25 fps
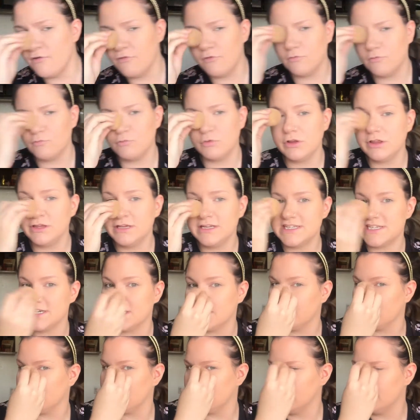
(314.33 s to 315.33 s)
a really
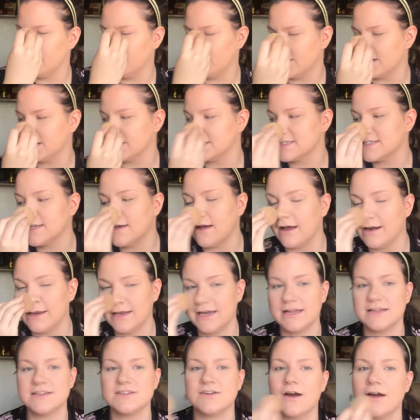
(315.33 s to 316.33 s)
dear friend of ours got
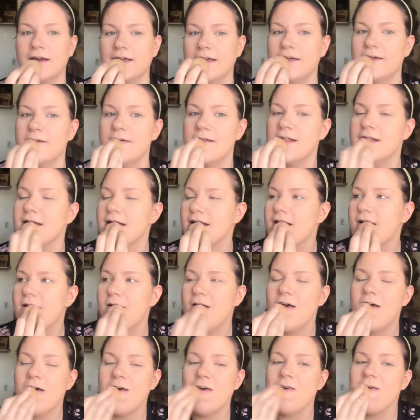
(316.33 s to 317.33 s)
it at Target
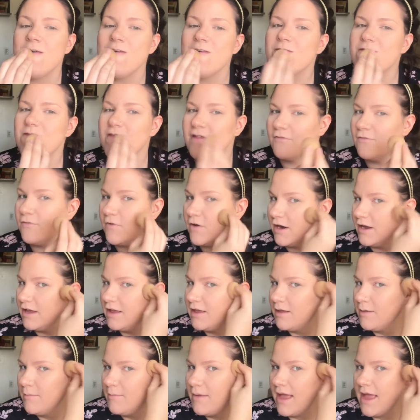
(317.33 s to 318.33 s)
for
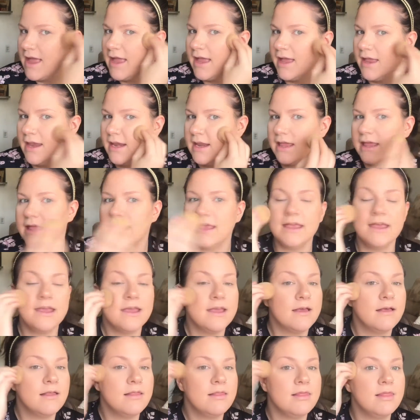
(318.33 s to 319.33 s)
him, and
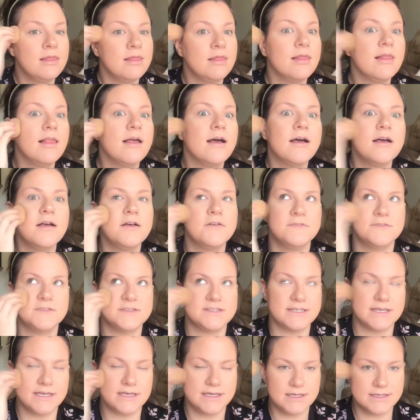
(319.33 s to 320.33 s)
he
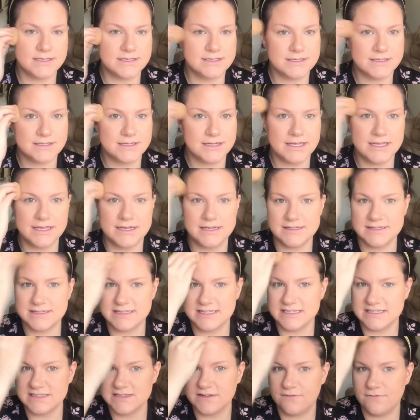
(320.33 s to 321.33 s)
loves it. It is
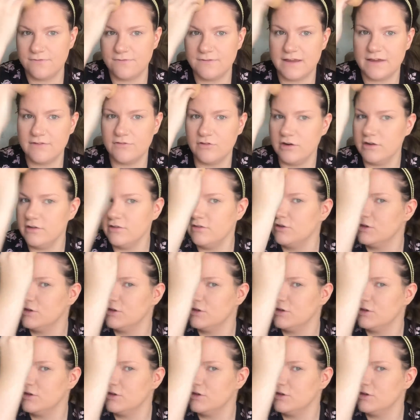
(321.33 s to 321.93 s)
his favorite